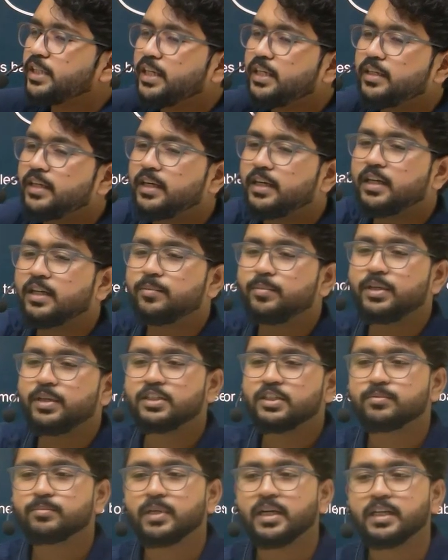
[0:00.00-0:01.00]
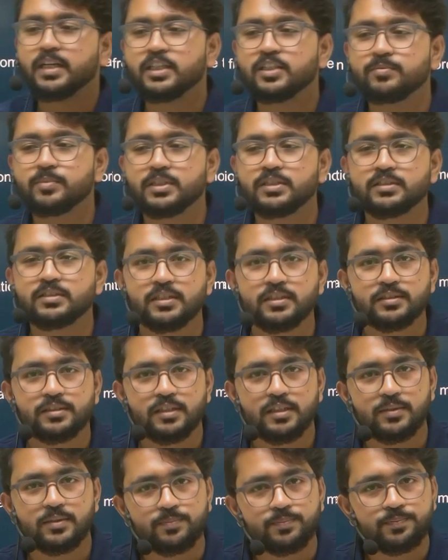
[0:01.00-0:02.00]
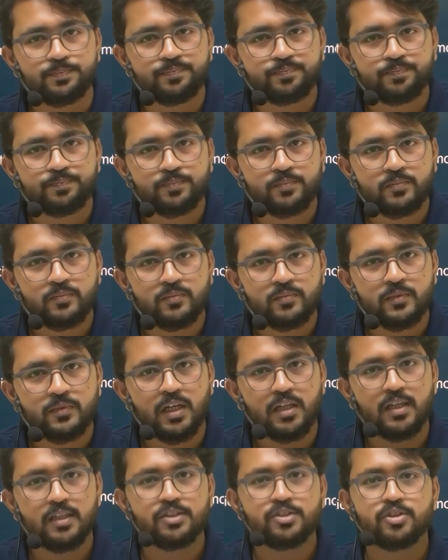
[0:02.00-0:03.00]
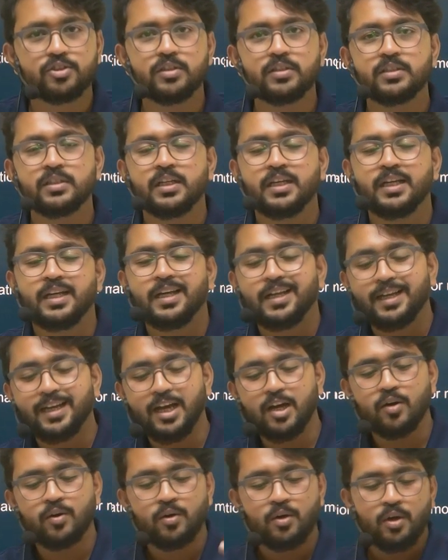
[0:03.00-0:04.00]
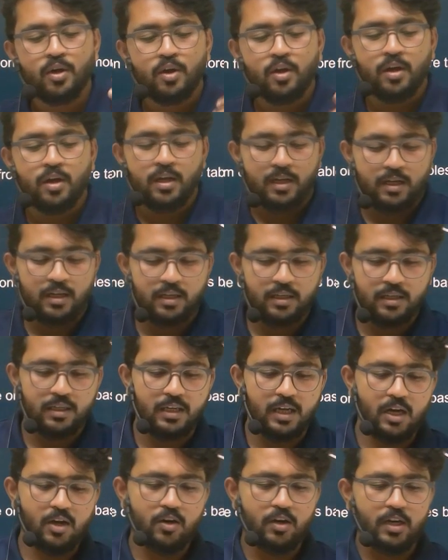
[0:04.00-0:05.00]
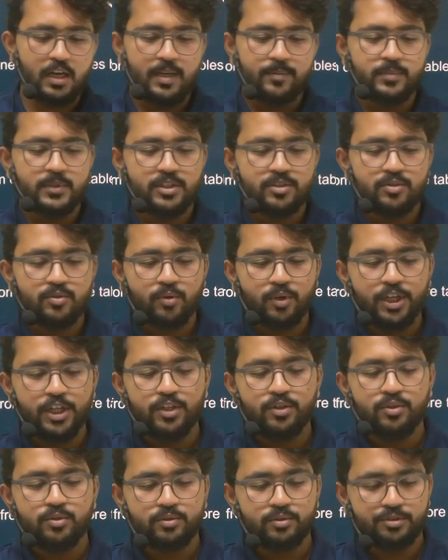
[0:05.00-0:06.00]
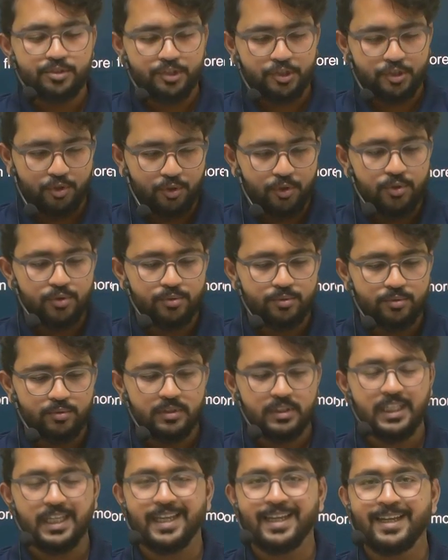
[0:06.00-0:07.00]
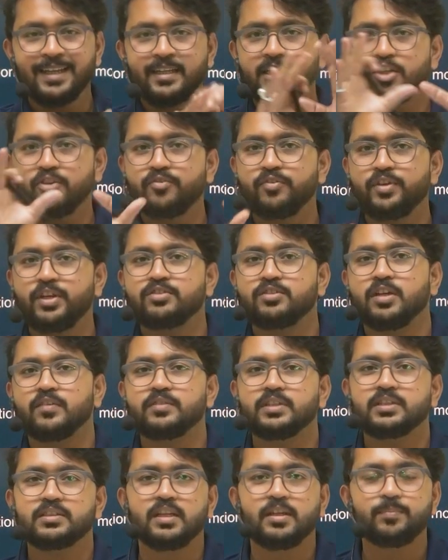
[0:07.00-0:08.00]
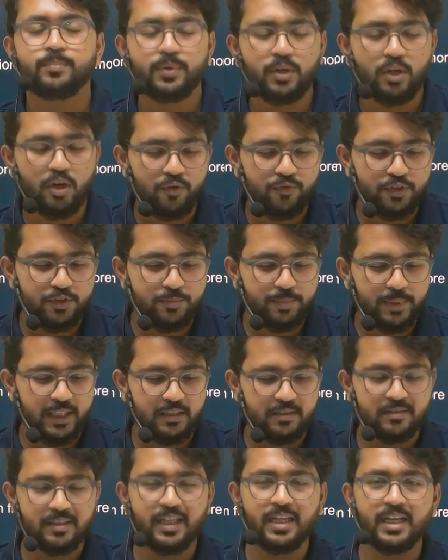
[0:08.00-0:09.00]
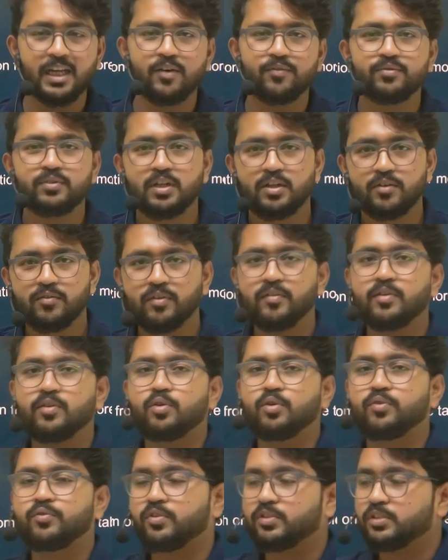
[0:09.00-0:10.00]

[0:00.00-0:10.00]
database management system. Understood? Now I am just going to show you the interface of this LibreOffice Base. Then after we will go for the